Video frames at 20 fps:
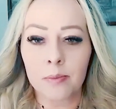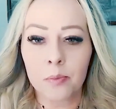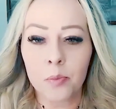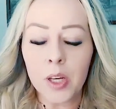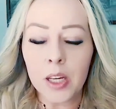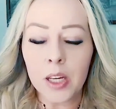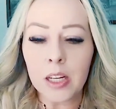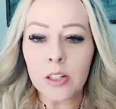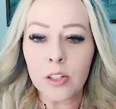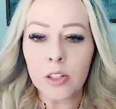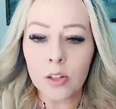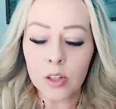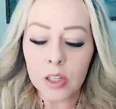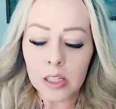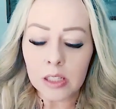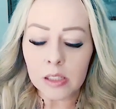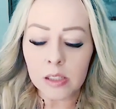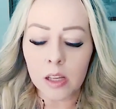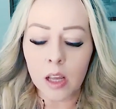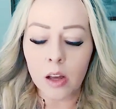We can do
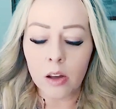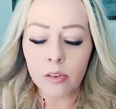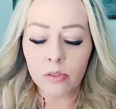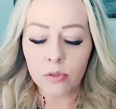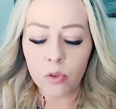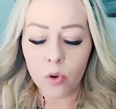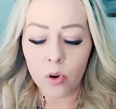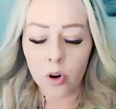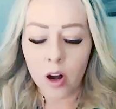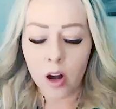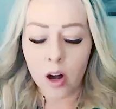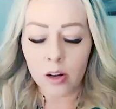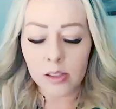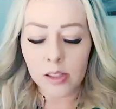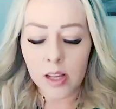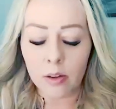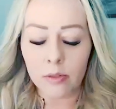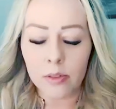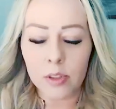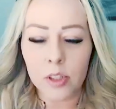this for
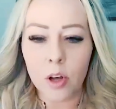ourselves.